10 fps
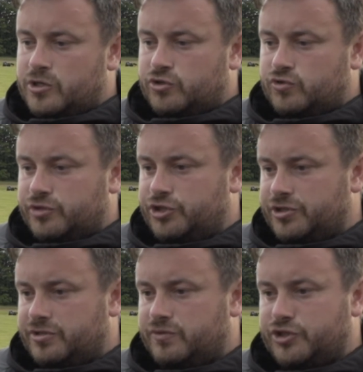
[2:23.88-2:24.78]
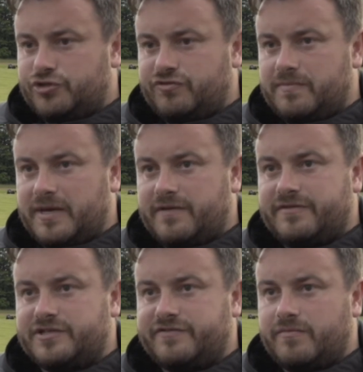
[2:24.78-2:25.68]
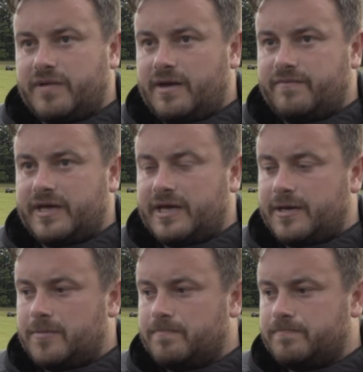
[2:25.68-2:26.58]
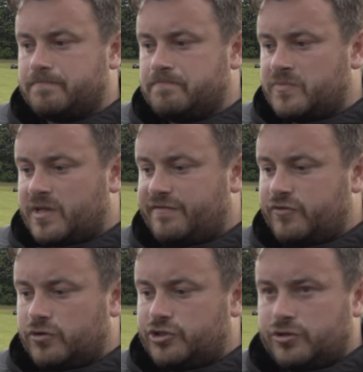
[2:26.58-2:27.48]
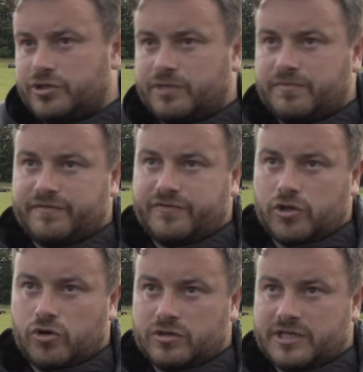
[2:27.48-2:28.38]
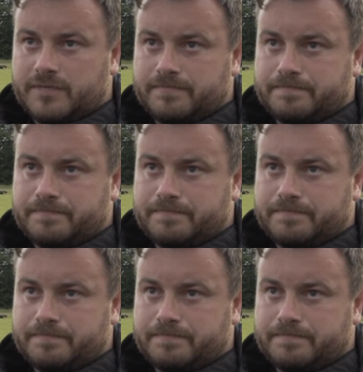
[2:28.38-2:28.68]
so we should reap benefits from that, if not short term, but for the long term.